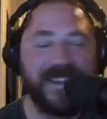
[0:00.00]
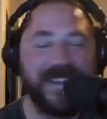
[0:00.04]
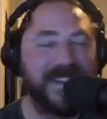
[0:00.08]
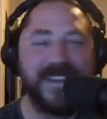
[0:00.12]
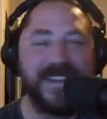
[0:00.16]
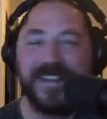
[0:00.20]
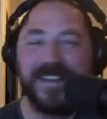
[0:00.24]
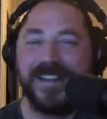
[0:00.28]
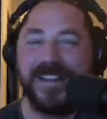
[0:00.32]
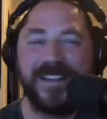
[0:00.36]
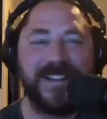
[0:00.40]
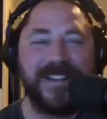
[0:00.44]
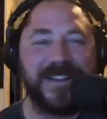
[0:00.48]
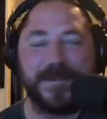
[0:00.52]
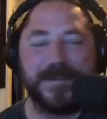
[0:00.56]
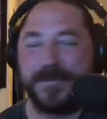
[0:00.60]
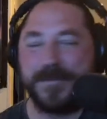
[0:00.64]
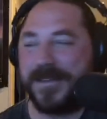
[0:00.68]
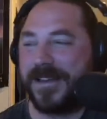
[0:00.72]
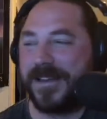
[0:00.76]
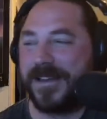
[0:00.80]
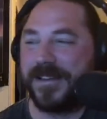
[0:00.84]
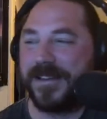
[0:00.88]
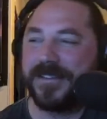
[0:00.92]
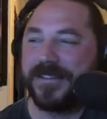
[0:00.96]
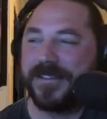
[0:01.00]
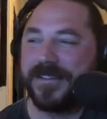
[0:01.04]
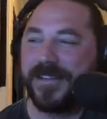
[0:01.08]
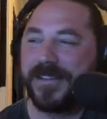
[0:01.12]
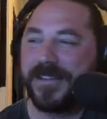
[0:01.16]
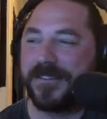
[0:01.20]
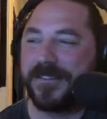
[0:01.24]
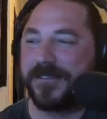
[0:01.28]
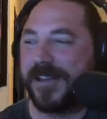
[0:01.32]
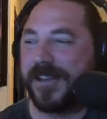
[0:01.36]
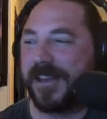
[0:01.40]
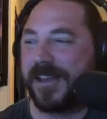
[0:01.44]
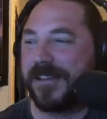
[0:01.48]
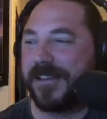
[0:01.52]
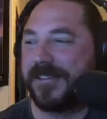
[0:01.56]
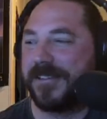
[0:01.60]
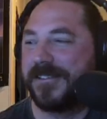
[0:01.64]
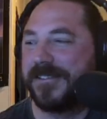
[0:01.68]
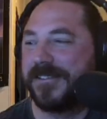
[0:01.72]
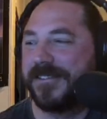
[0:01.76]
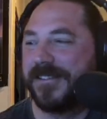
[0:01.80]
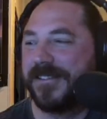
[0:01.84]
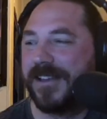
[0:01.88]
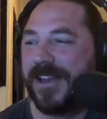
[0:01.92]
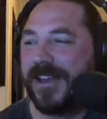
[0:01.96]
Oh man, that's okay.
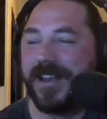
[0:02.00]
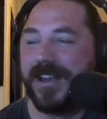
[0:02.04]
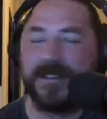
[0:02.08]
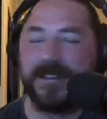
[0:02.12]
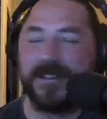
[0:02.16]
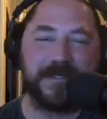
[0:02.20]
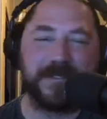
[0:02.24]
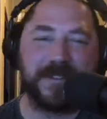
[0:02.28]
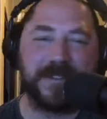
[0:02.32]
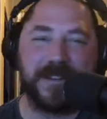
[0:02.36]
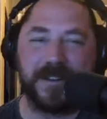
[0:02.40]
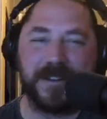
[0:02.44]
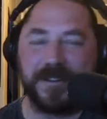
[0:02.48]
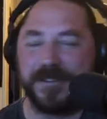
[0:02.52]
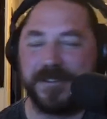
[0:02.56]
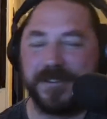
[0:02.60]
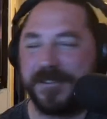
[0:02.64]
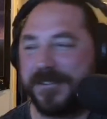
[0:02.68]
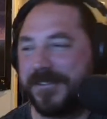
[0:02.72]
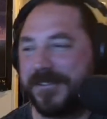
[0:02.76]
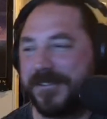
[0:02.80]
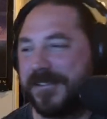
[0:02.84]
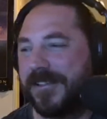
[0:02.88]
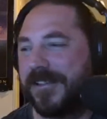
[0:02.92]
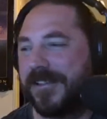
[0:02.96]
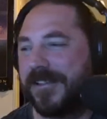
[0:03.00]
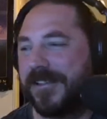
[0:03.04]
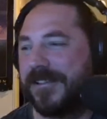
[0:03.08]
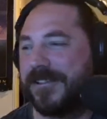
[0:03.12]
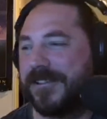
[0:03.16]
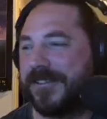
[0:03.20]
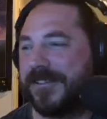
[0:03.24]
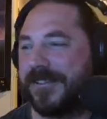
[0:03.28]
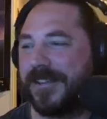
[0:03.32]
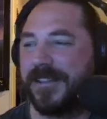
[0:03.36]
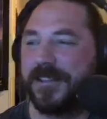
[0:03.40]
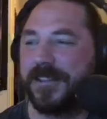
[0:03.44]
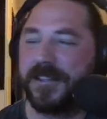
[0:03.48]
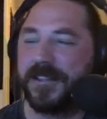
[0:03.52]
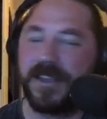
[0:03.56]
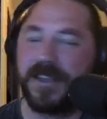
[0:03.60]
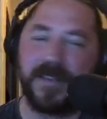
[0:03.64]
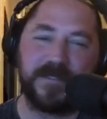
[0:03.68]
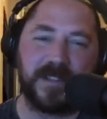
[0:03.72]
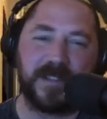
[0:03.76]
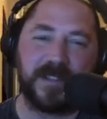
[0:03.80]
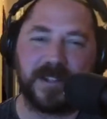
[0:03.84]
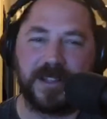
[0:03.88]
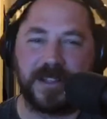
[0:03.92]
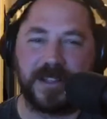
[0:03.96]
I don't care. Oh, I just
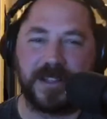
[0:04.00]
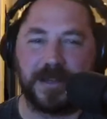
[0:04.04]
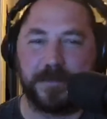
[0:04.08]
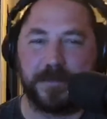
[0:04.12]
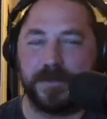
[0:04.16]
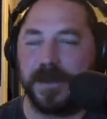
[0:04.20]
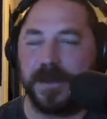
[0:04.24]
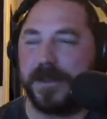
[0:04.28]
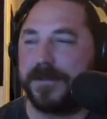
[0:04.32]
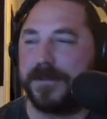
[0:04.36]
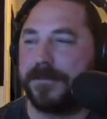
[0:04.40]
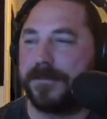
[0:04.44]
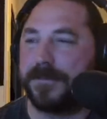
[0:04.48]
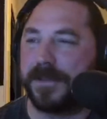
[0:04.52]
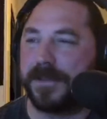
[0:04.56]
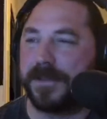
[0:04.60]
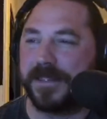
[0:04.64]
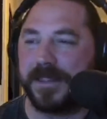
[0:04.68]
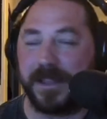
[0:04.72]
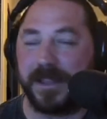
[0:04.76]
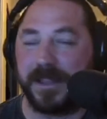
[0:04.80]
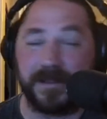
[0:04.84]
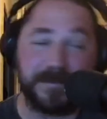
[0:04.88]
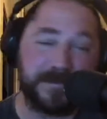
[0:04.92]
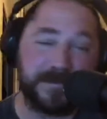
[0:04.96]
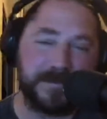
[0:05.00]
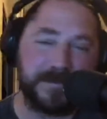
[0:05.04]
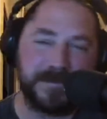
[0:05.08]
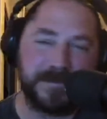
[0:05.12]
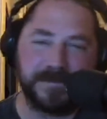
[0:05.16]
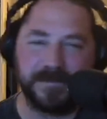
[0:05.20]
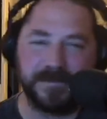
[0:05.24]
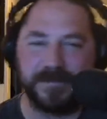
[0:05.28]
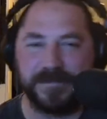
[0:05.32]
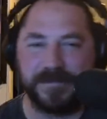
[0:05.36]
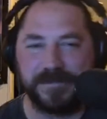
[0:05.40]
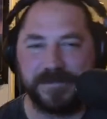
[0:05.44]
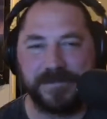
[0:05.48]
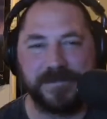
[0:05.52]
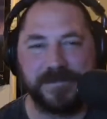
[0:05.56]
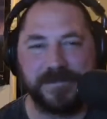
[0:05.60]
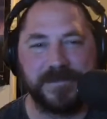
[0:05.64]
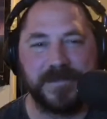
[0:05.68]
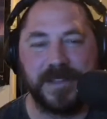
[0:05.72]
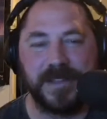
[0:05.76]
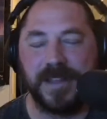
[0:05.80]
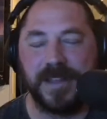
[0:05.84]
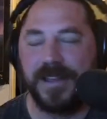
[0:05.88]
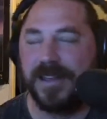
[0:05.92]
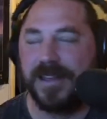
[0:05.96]
have to click a button, but then...
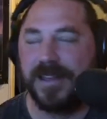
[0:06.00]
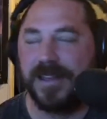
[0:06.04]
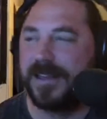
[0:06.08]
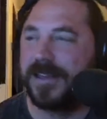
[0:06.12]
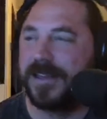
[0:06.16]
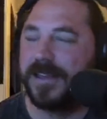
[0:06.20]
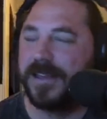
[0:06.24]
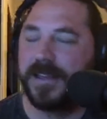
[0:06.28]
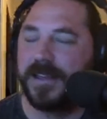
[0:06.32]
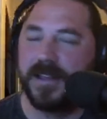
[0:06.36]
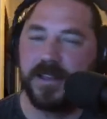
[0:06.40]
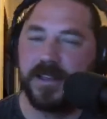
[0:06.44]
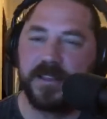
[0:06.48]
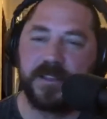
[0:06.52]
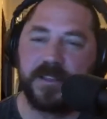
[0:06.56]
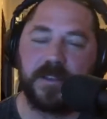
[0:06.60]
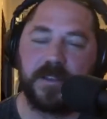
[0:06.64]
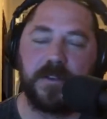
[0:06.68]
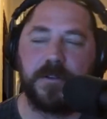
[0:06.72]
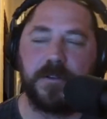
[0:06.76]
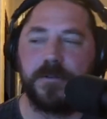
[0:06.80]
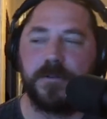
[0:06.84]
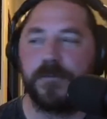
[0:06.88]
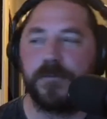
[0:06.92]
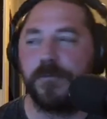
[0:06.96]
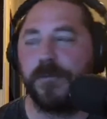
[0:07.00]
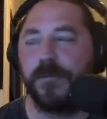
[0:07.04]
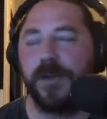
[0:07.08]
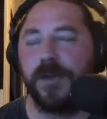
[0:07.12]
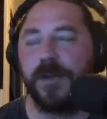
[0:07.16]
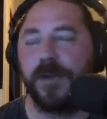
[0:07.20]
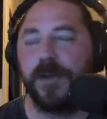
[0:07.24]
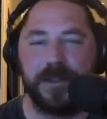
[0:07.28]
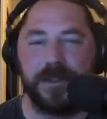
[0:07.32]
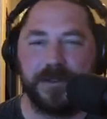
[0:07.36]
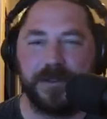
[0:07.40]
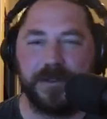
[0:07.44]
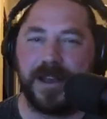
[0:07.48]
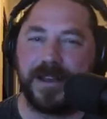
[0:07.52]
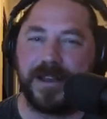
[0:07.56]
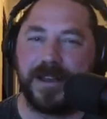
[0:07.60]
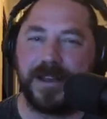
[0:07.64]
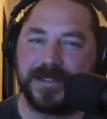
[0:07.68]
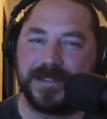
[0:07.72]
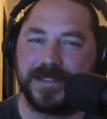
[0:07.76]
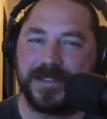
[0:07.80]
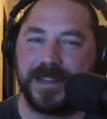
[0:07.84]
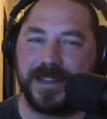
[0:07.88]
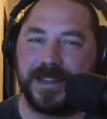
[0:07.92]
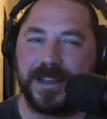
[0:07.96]
So, what do you
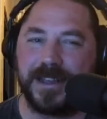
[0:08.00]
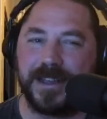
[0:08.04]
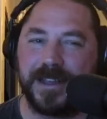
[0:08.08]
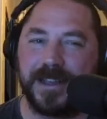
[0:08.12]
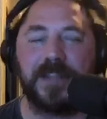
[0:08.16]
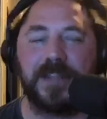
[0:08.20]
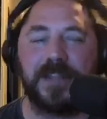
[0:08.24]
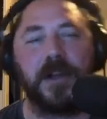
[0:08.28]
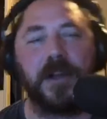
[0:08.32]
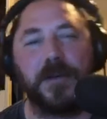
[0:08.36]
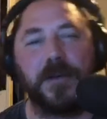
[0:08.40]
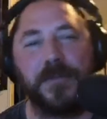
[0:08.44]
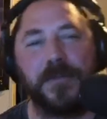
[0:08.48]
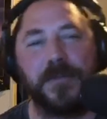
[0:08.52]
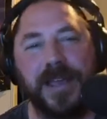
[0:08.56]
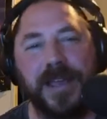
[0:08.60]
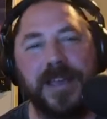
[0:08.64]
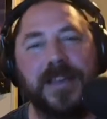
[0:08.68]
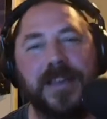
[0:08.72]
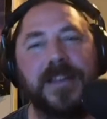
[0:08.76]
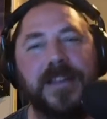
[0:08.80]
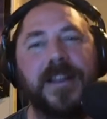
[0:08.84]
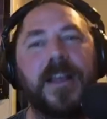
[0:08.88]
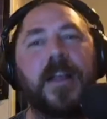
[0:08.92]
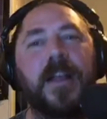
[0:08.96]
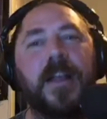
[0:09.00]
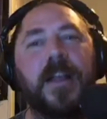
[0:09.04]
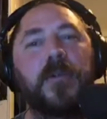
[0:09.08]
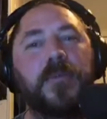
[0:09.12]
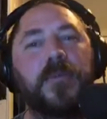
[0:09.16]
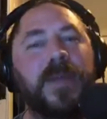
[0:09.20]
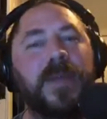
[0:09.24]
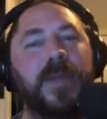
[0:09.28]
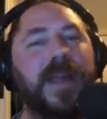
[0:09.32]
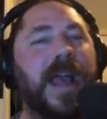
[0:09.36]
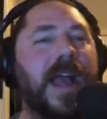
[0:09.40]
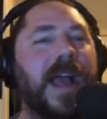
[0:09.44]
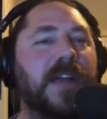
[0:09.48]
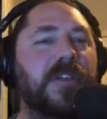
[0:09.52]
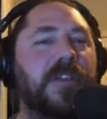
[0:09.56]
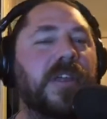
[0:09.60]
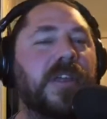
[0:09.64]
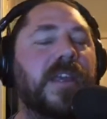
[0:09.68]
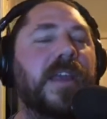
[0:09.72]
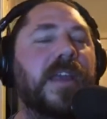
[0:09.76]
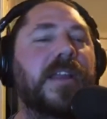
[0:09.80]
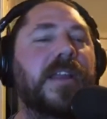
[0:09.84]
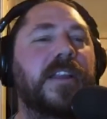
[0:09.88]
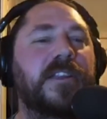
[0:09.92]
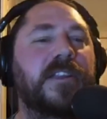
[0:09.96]
guys think of that? Are we actually
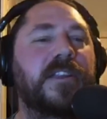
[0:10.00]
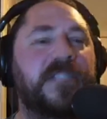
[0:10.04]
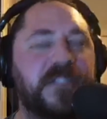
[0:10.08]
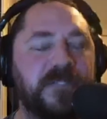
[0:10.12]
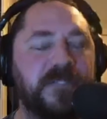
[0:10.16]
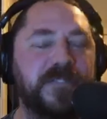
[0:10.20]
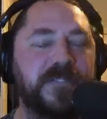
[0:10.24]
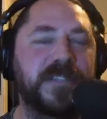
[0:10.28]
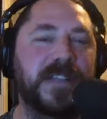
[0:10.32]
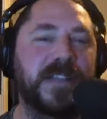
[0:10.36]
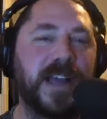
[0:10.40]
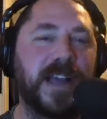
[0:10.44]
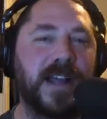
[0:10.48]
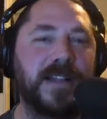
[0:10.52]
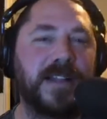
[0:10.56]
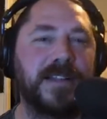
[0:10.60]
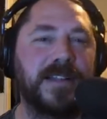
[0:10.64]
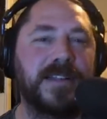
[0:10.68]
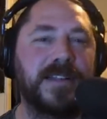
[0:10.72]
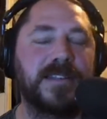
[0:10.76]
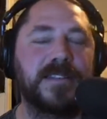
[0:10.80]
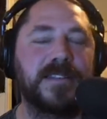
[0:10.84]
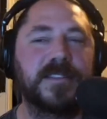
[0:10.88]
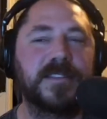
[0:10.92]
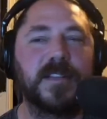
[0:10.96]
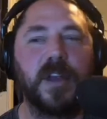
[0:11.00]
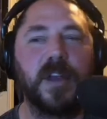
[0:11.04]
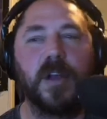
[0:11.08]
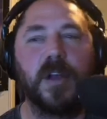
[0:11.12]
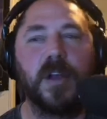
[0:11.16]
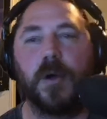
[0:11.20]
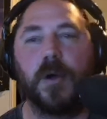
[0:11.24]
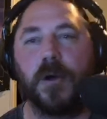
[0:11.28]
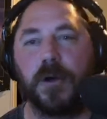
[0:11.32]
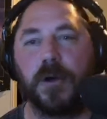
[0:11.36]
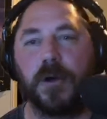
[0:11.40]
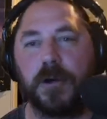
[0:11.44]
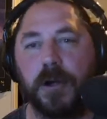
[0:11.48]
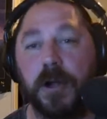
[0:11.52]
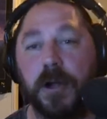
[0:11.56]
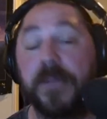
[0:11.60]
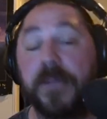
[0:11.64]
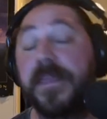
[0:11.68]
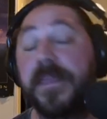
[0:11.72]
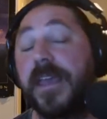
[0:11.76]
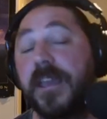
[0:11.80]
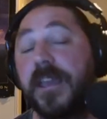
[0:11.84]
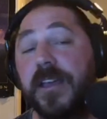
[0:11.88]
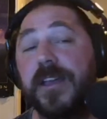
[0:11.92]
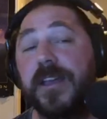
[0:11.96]
getting 2 Sallys, or are
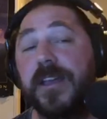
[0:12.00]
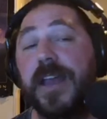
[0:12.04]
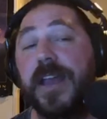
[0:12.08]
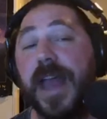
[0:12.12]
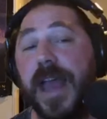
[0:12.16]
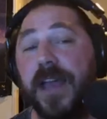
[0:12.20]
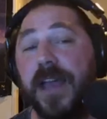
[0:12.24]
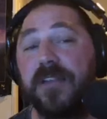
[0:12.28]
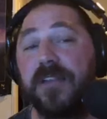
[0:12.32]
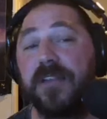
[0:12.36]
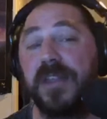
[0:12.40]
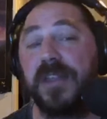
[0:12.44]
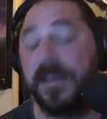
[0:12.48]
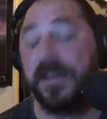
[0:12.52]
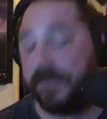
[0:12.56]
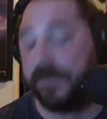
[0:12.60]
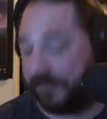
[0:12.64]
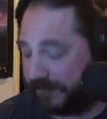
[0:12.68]
they going to actually